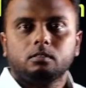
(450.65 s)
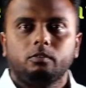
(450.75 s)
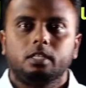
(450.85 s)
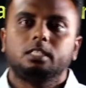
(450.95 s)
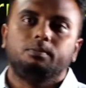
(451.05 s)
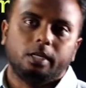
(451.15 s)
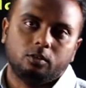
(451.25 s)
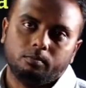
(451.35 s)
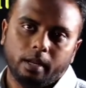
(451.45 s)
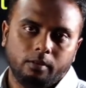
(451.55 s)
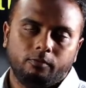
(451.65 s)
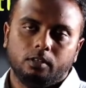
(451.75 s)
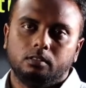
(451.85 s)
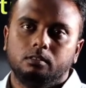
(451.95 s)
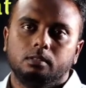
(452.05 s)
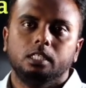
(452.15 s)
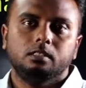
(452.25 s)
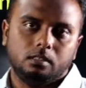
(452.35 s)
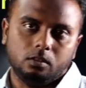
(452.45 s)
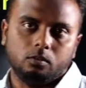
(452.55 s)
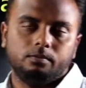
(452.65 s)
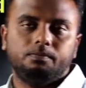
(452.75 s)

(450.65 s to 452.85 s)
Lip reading: with respect to main flux is 0